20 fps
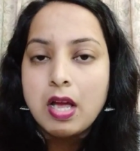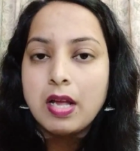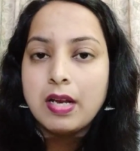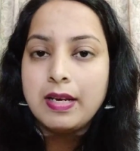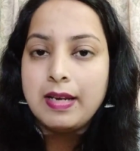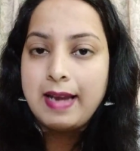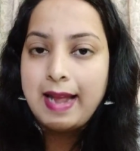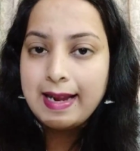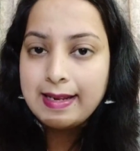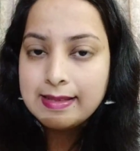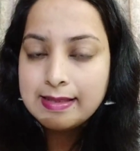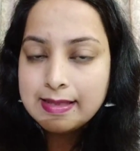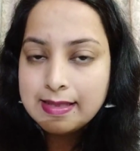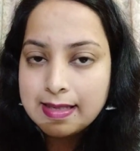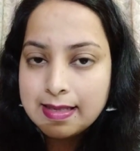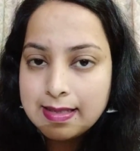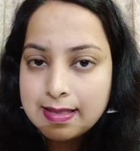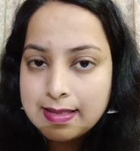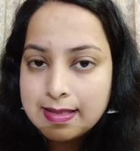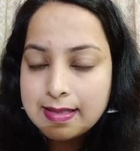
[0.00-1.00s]
Next
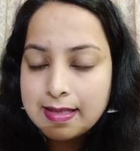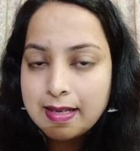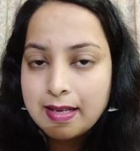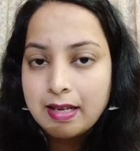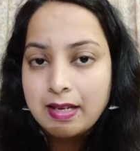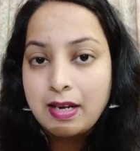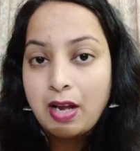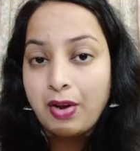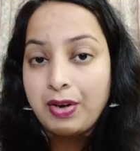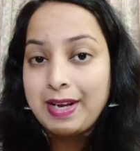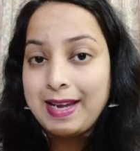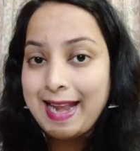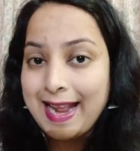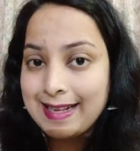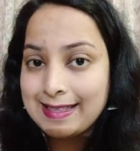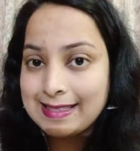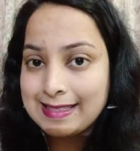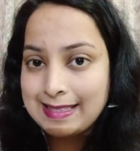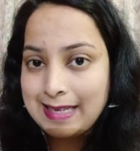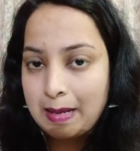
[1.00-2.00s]

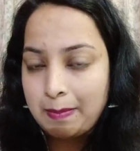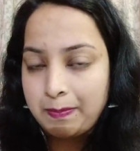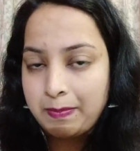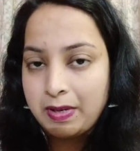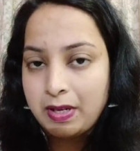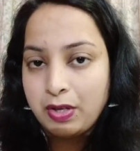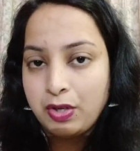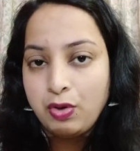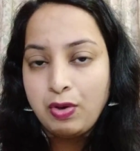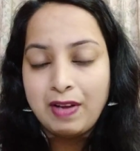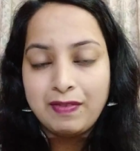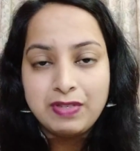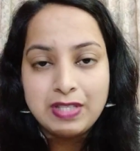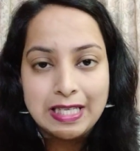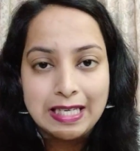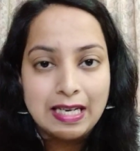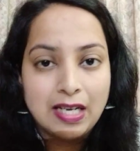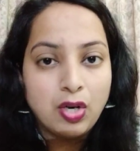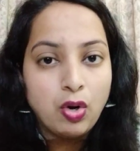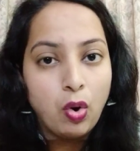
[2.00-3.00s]
step, you have
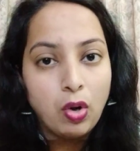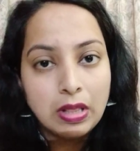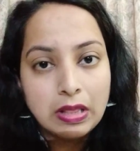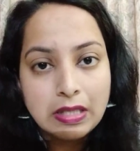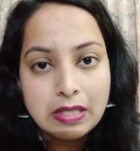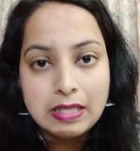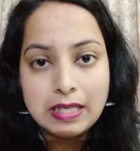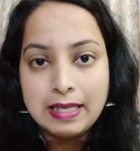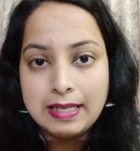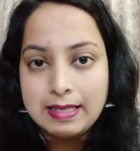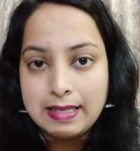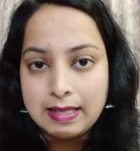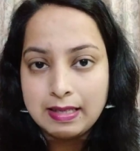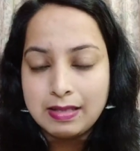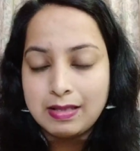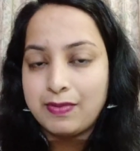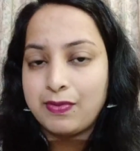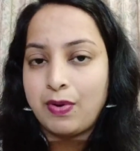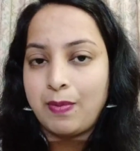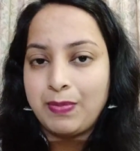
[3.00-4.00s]
taken all the details
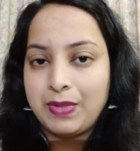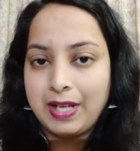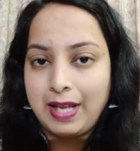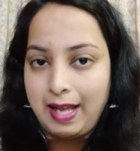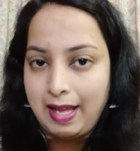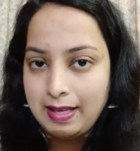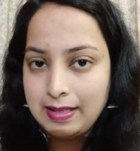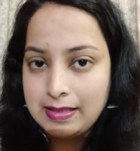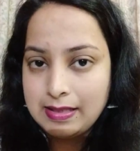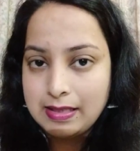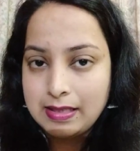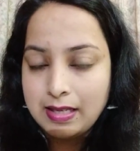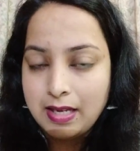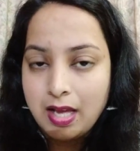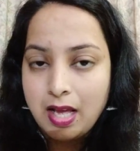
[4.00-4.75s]
from the guest.